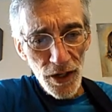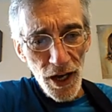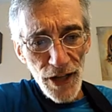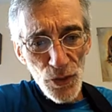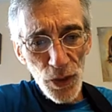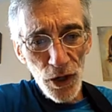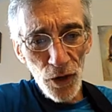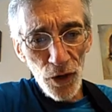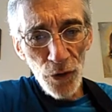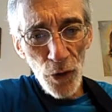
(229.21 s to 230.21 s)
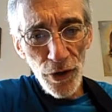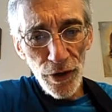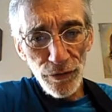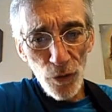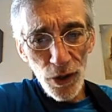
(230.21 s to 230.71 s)
As we all know, there
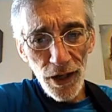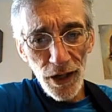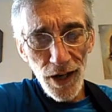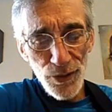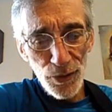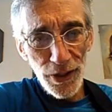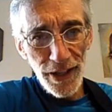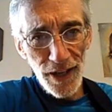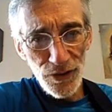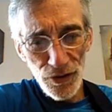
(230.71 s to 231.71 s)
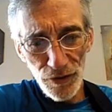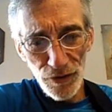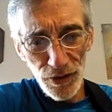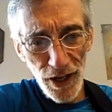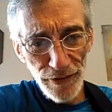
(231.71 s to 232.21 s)
are four gospel accounts of the
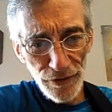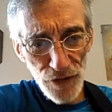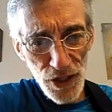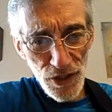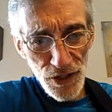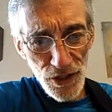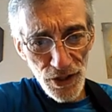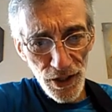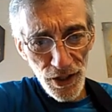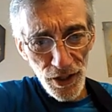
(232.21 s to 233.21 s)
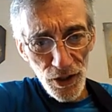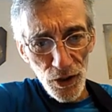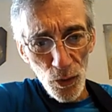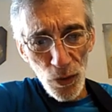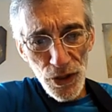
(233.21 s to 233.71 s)
life of Jesus.
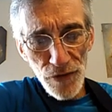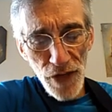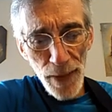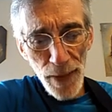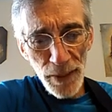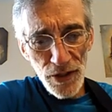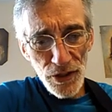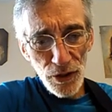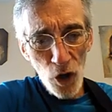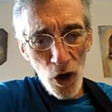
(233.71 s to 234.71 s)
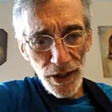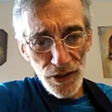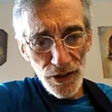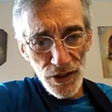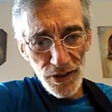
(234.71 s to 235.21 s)
Which of them is the
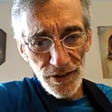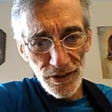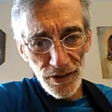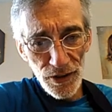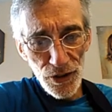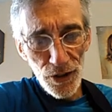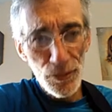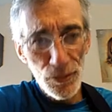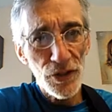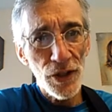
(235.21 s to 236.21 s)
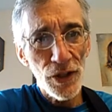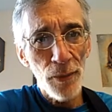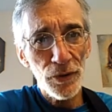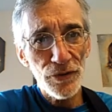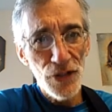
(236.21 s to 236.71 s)
longest in terms of the
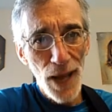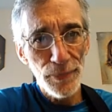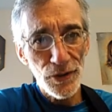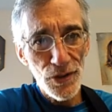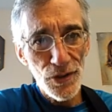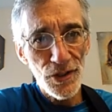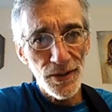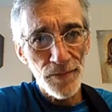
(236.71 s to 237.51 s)
number of chapters?